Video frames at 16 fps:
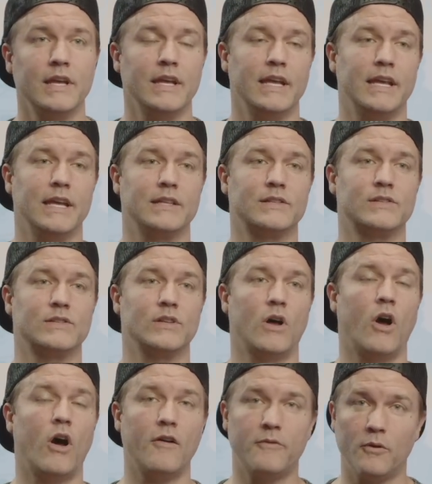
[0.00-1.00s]
It's
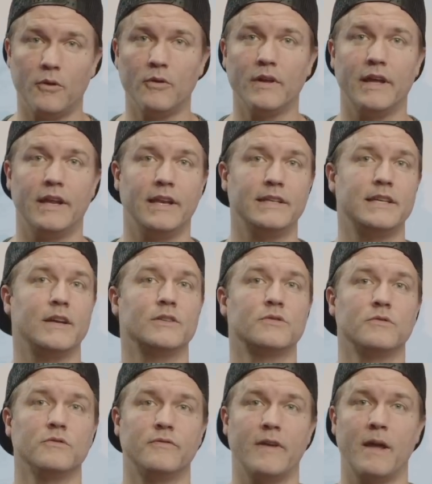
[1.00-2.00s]
awful and it tears
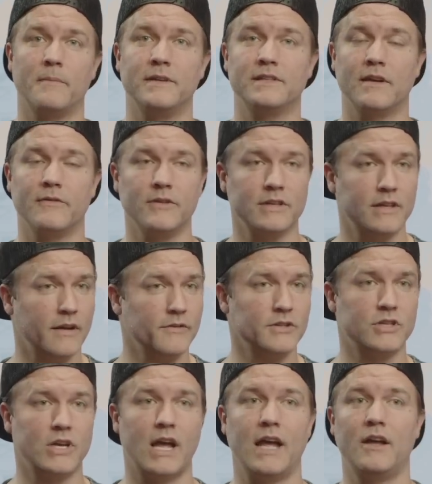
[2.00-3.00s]
through families. Every every
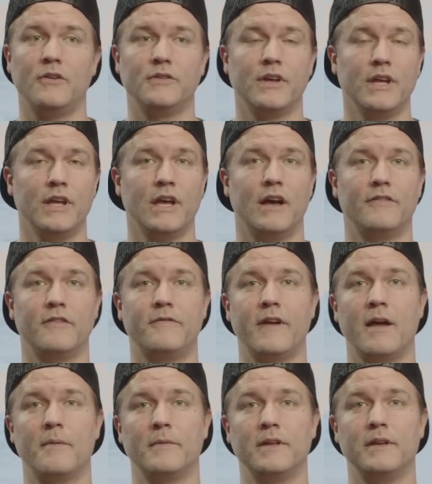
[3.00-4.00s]
child of a
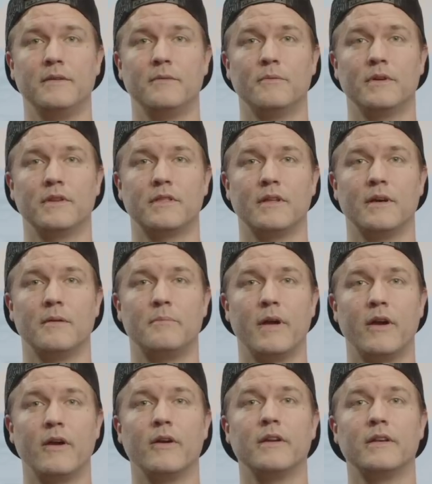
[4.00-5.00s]
family with a
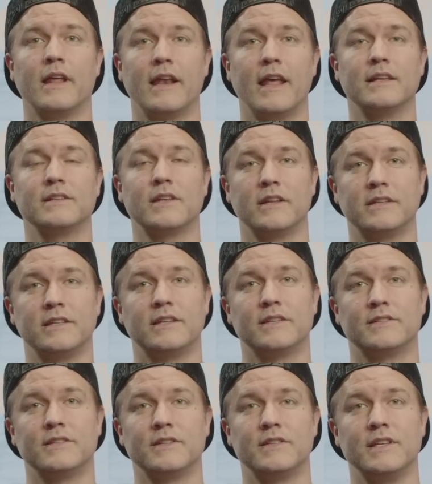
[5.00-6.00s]
parent that has
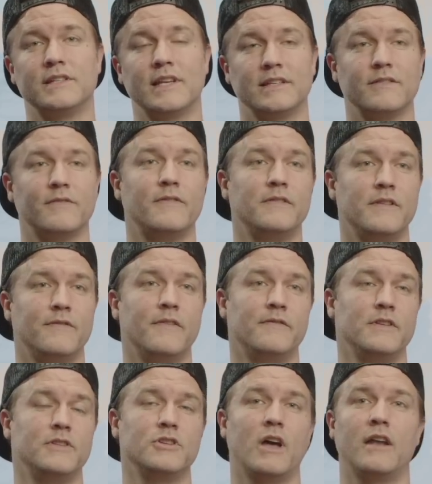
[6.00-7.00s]
Huntington's disease has a
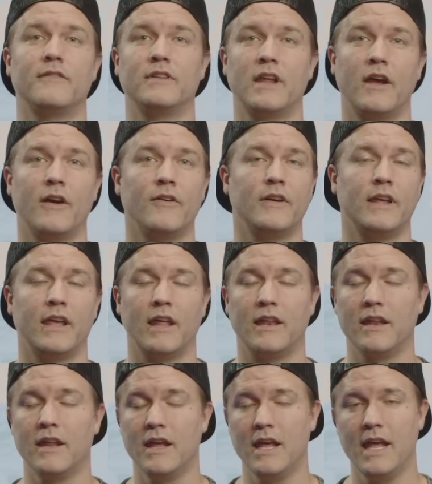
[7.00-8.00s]
50-50 shot of inheriting it.
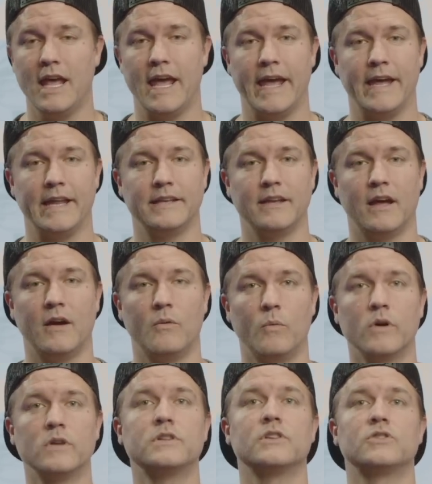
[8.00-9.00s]
And uh,
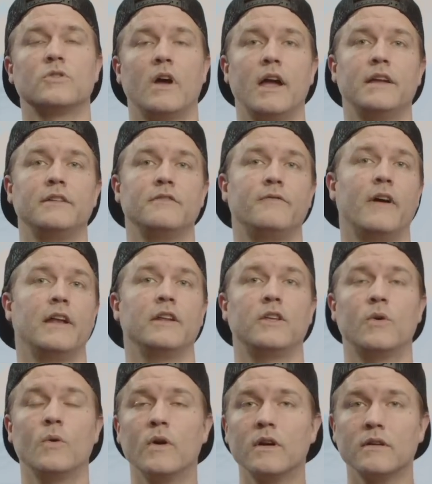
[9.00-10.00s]
we're just trying to find a
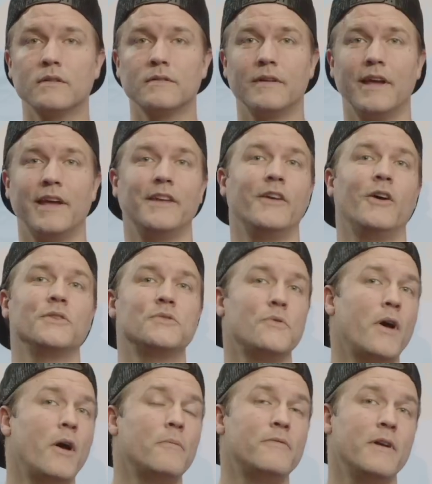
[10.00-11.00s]
cure and also
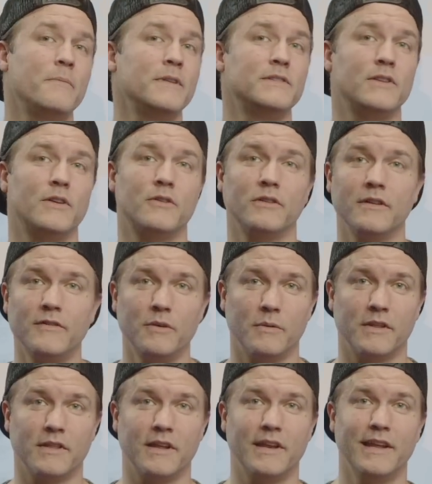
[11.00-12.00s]
help families that are living
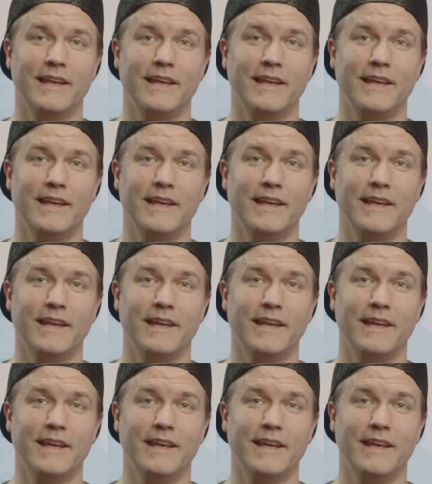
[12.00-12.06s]
with it.